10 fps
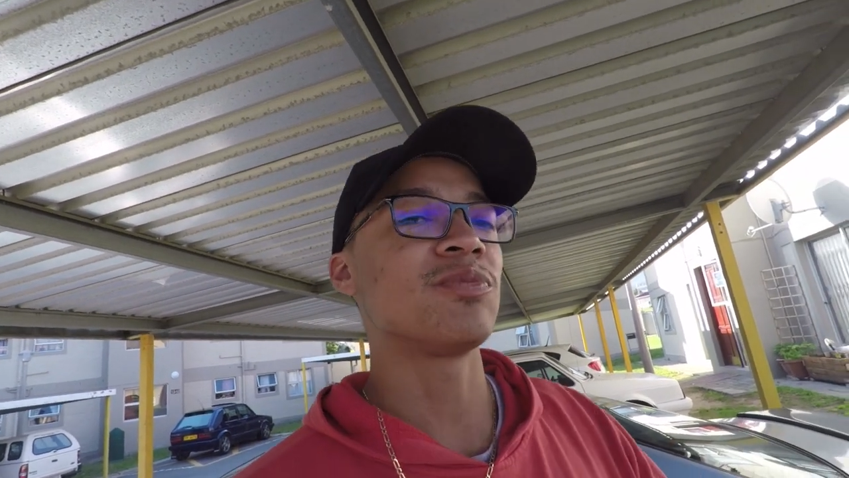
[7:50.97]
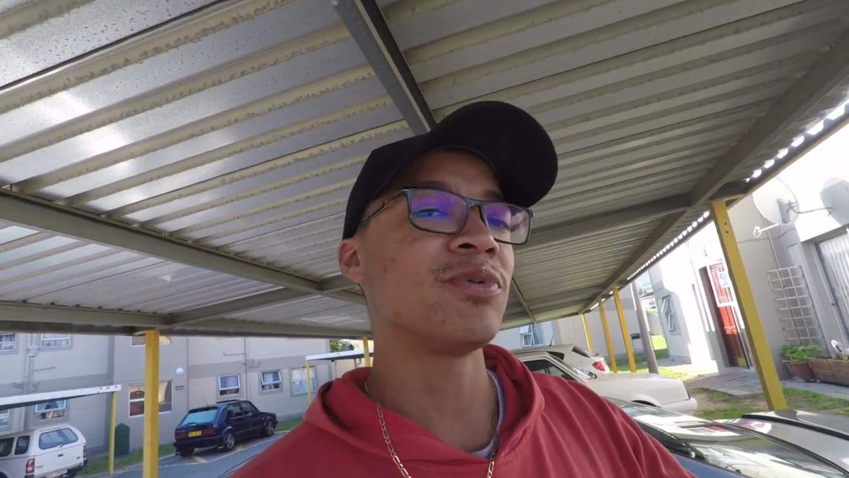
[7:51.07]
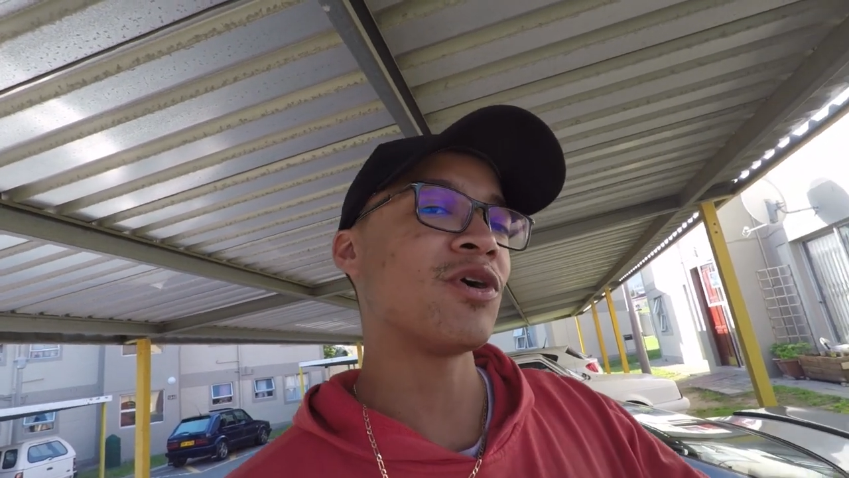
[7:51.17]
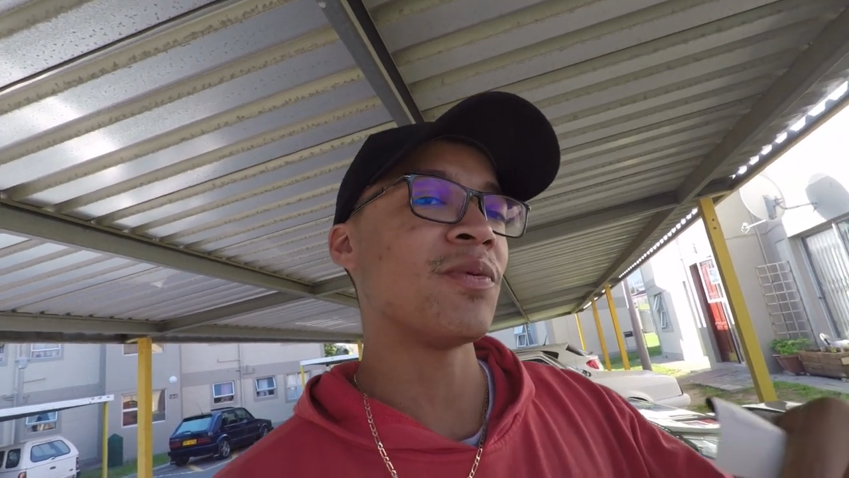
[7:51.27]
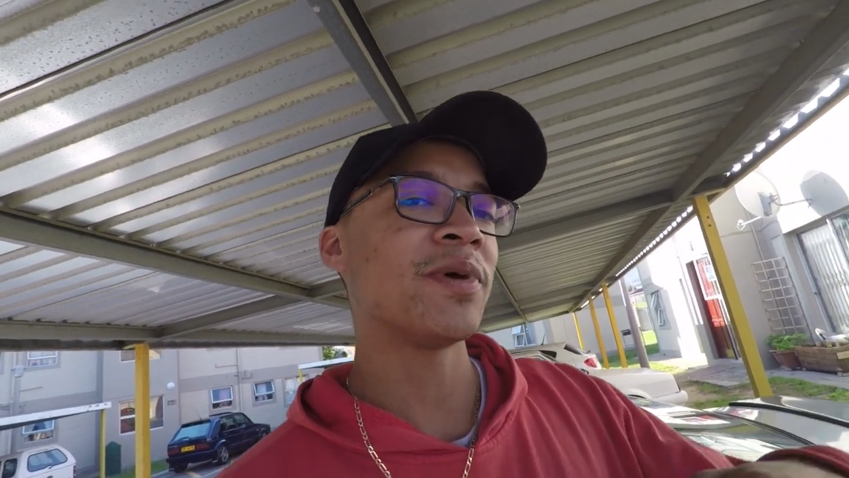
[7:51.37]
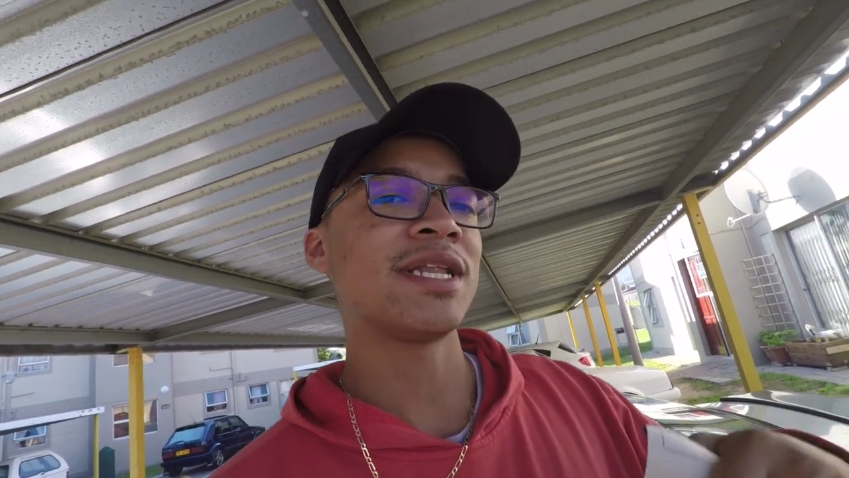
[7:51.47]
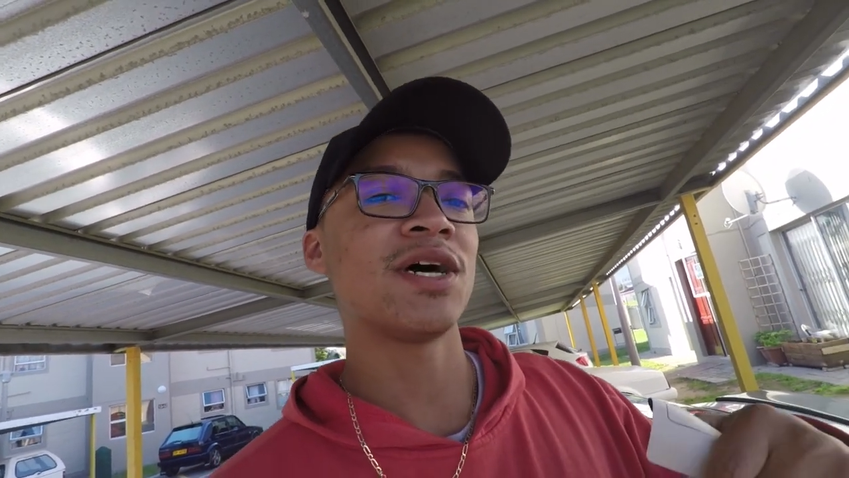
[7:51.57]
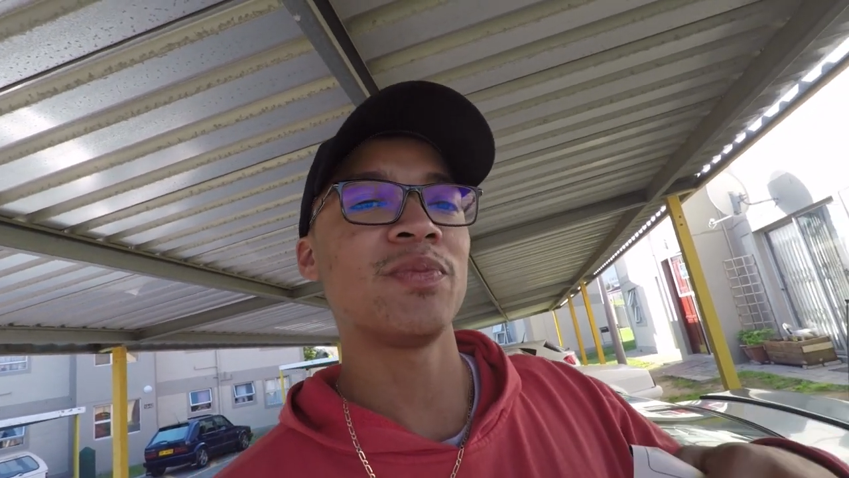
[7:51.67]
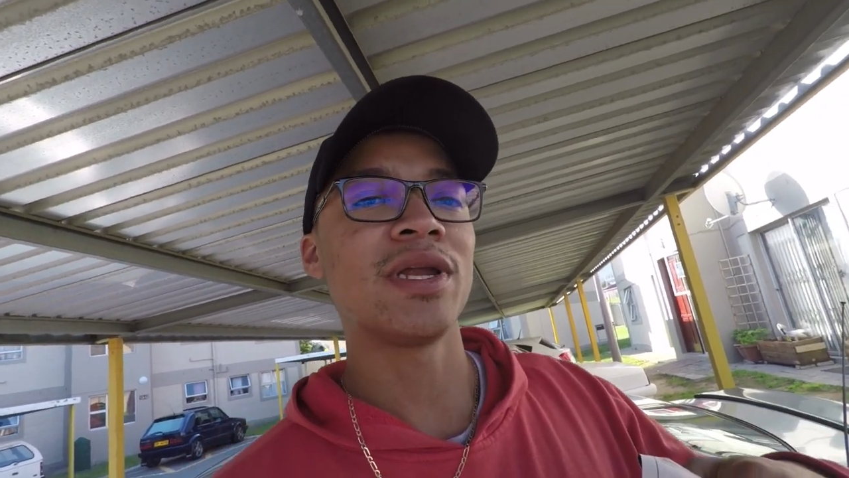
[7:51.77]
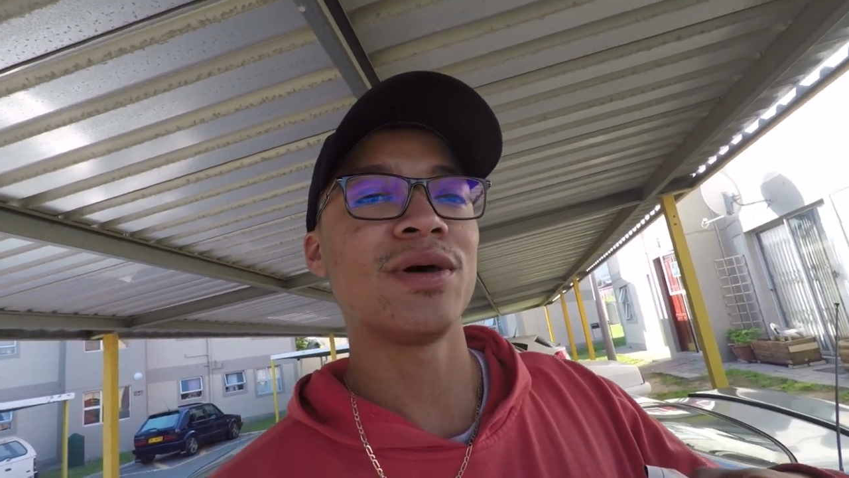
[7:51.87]
drop a comment
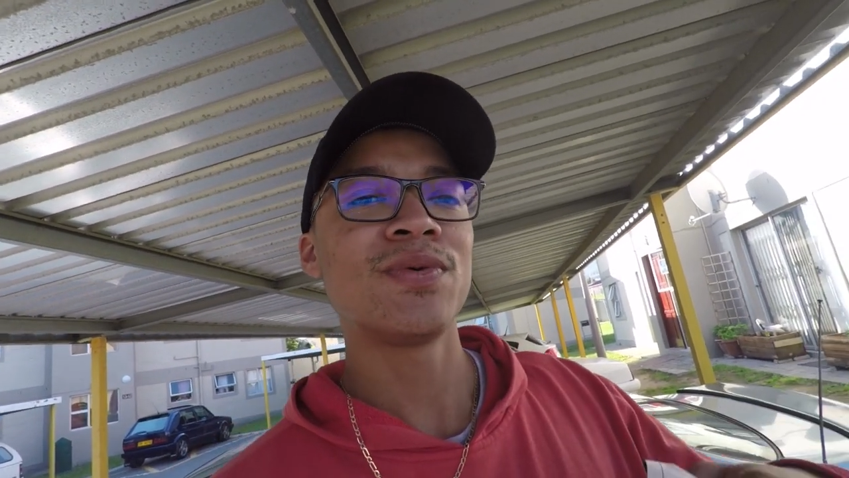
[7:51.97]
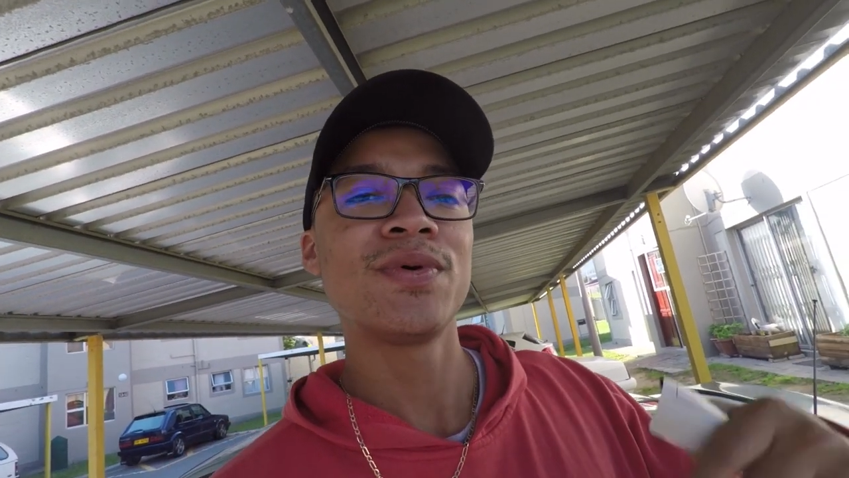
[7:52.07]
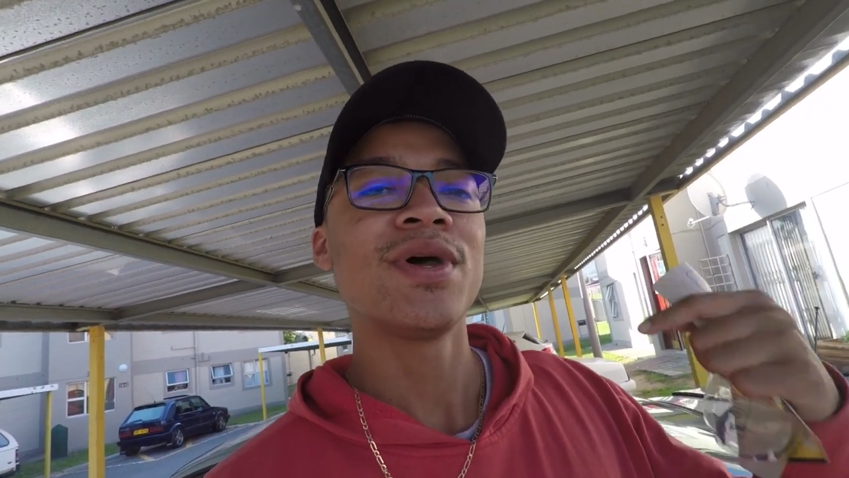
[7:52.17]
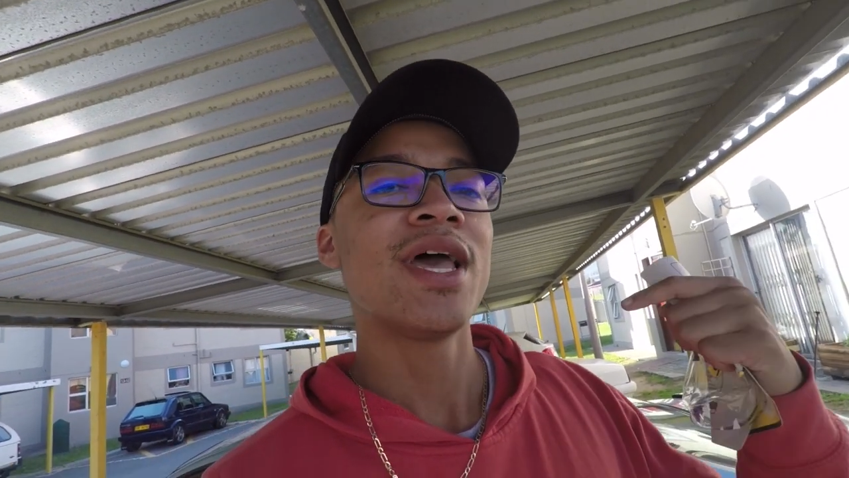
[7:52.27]
down below.